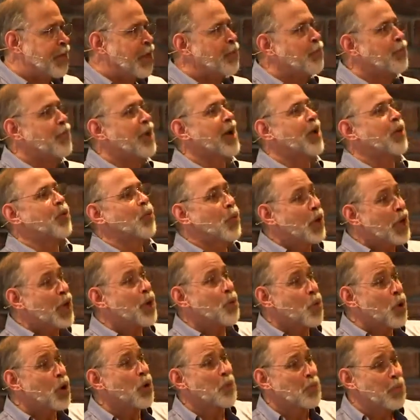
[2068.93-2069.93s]
but we
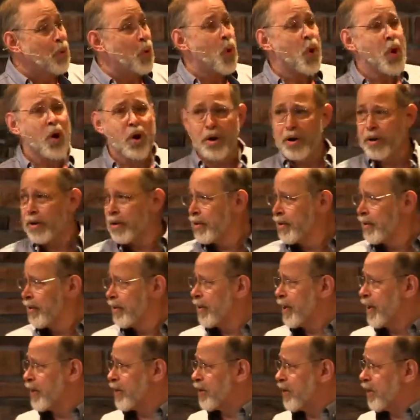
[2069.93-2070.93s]
were born
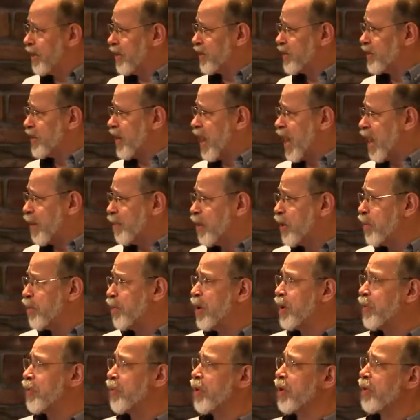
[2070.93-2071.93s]
into this time, and
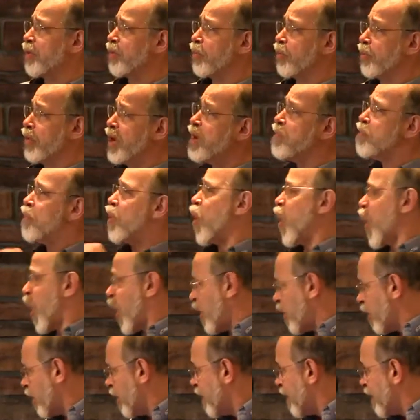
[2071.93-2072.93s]
we were
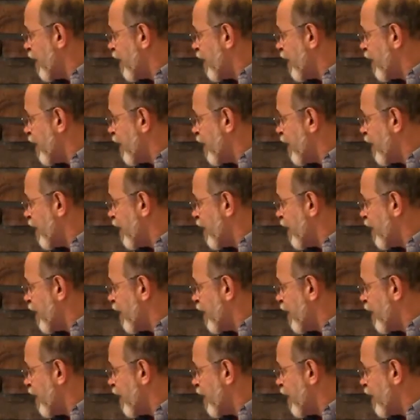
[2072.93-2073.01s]
reborn